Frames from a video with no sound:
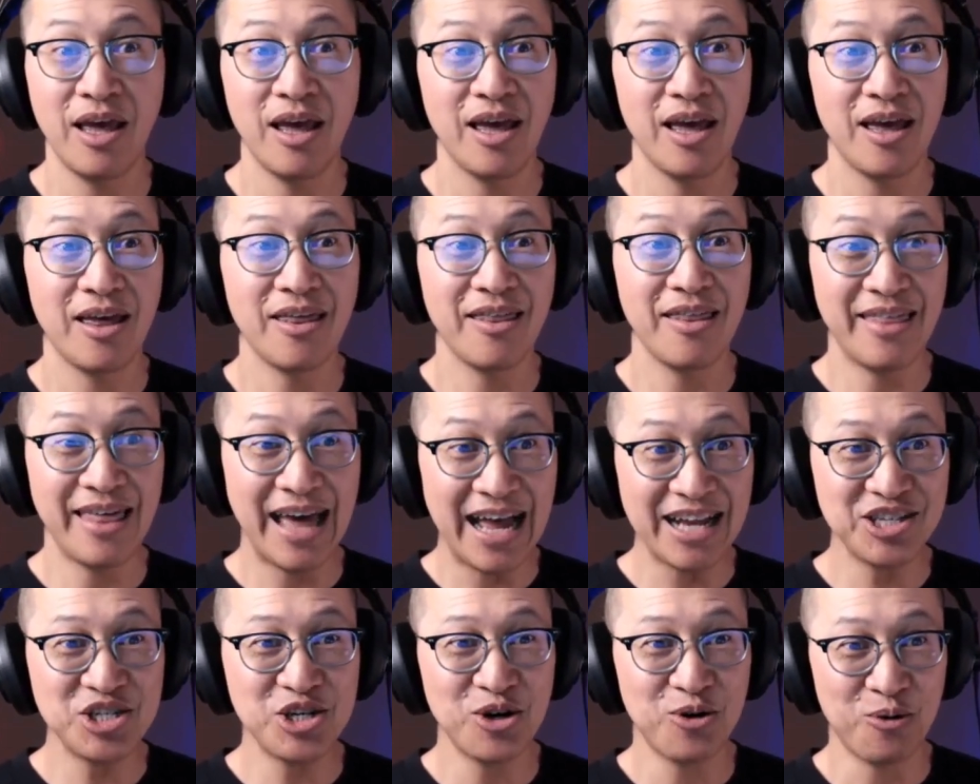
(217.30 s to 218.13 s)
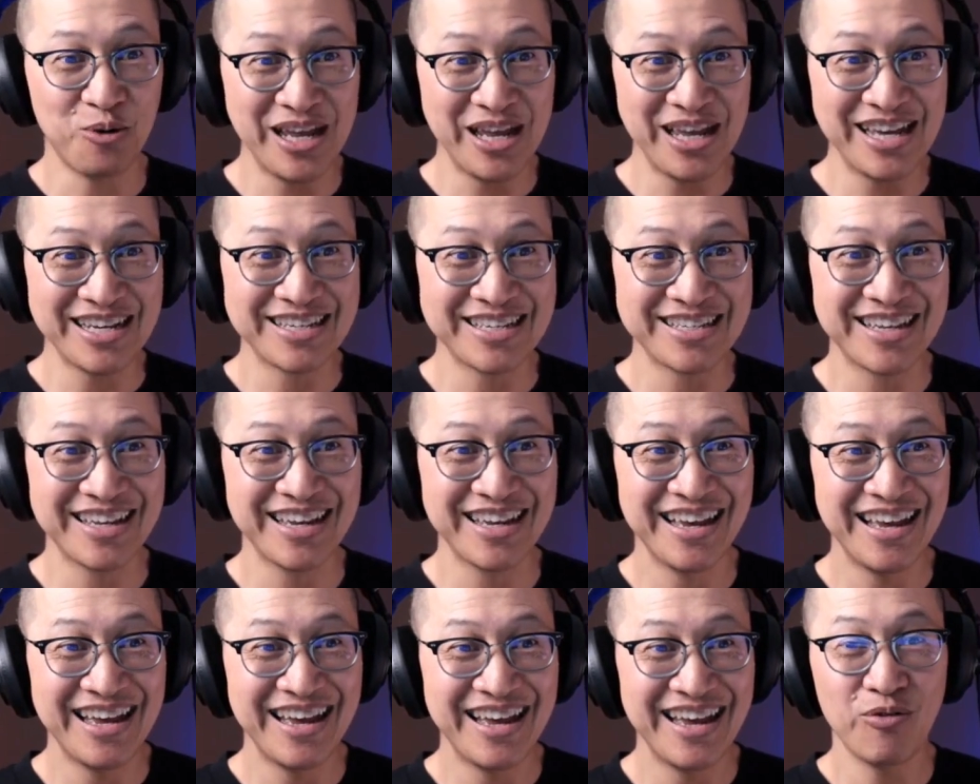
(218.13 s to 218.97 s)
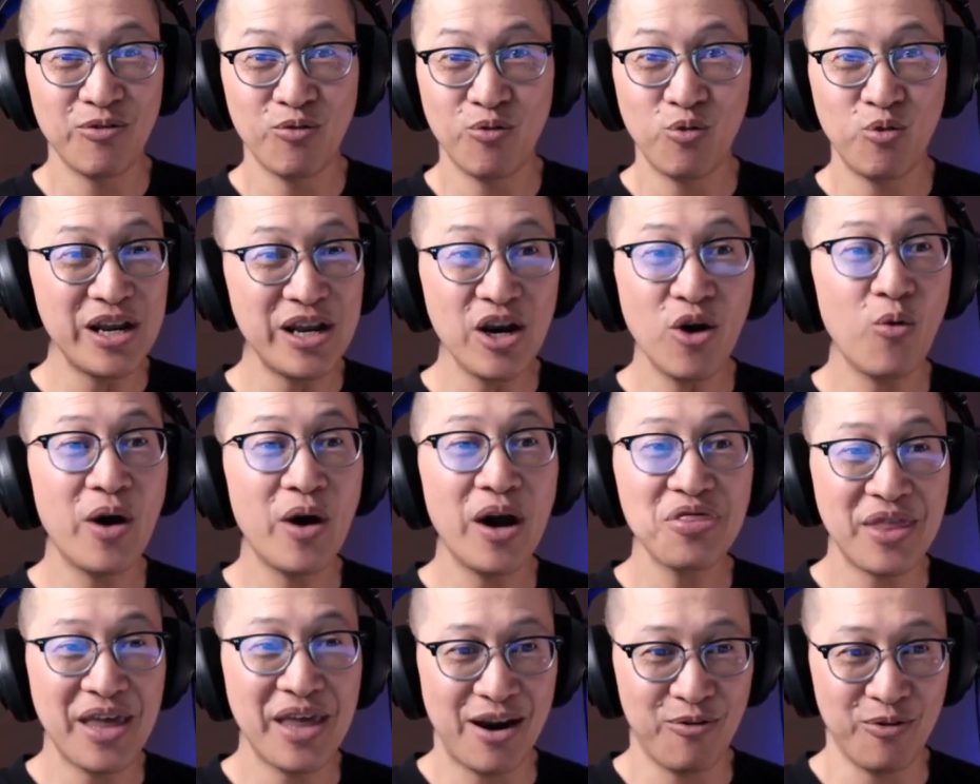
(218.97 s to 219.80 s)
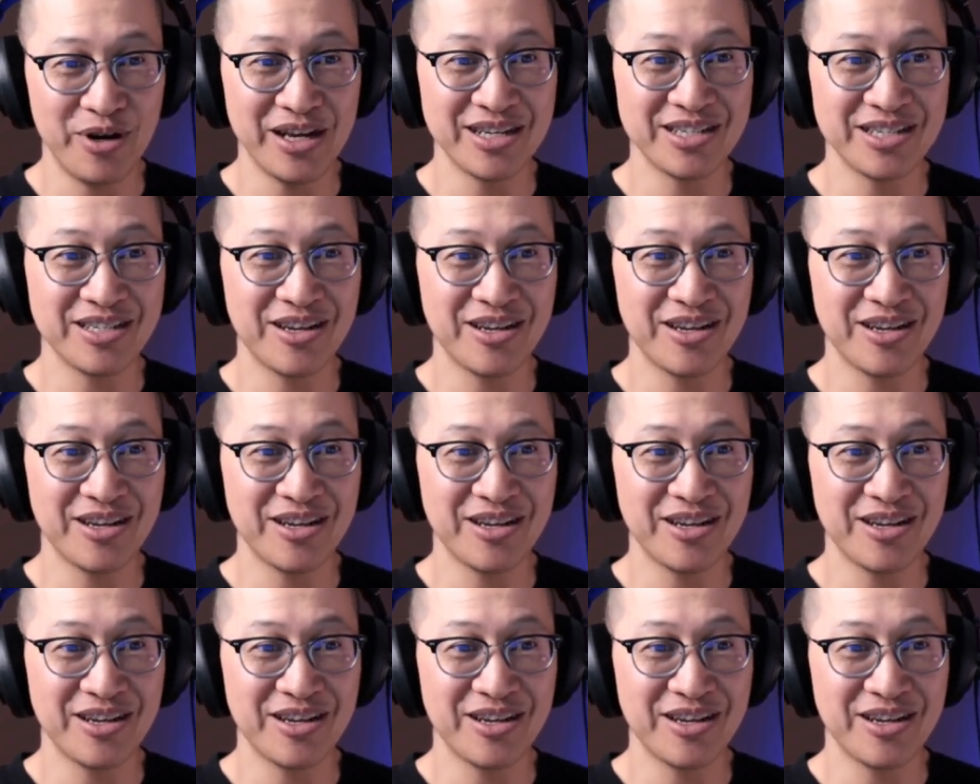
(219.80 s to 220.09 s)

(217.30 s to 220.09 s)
that's your risk. We don't want that risk.